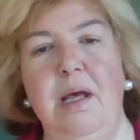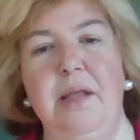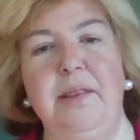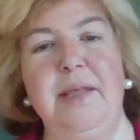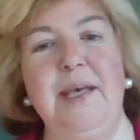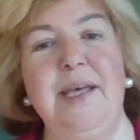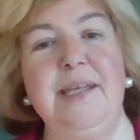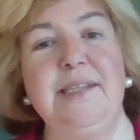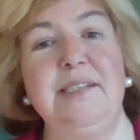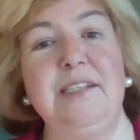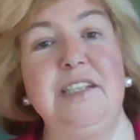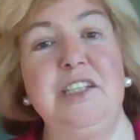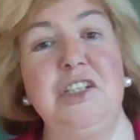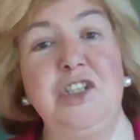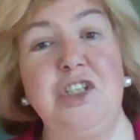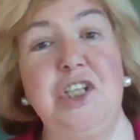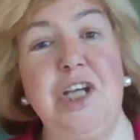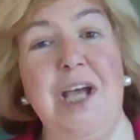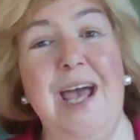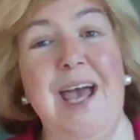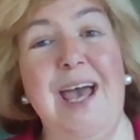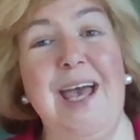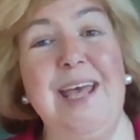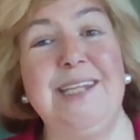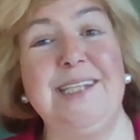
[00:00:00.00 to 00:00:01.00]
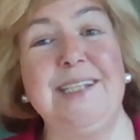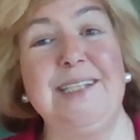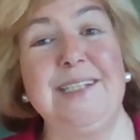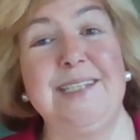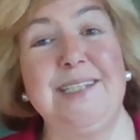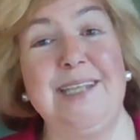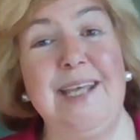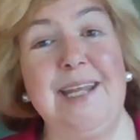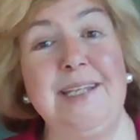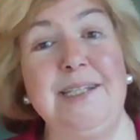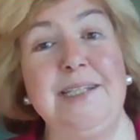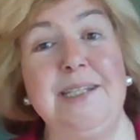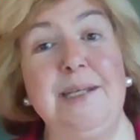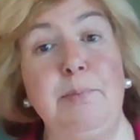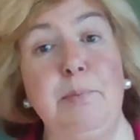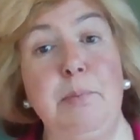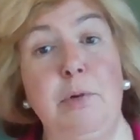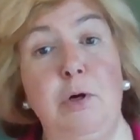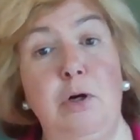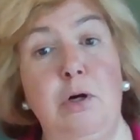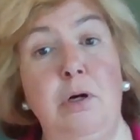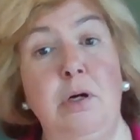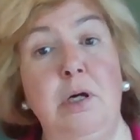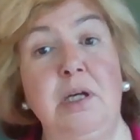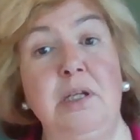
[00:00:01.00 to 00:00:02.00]
There's a shared
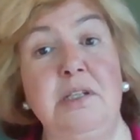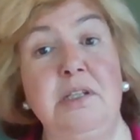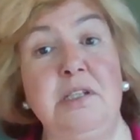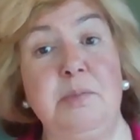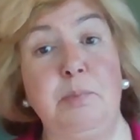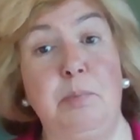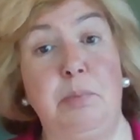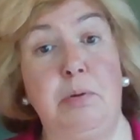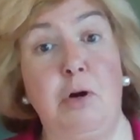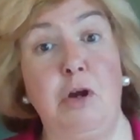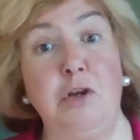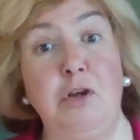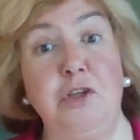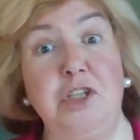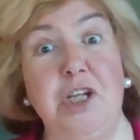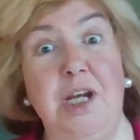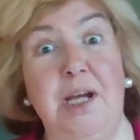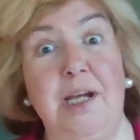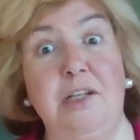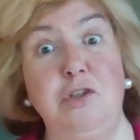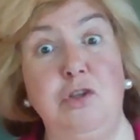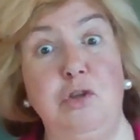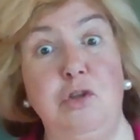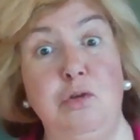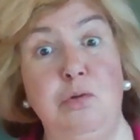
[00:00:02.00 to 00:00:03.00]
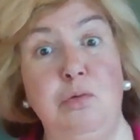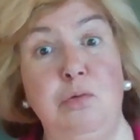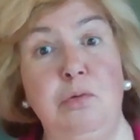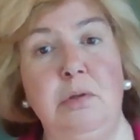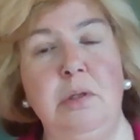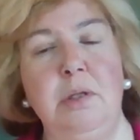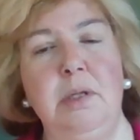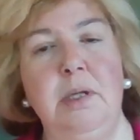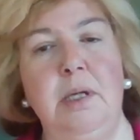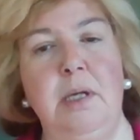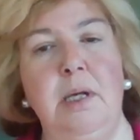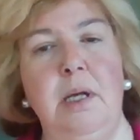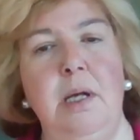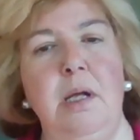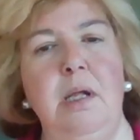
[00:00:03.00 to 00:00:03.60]
centimorgans project tool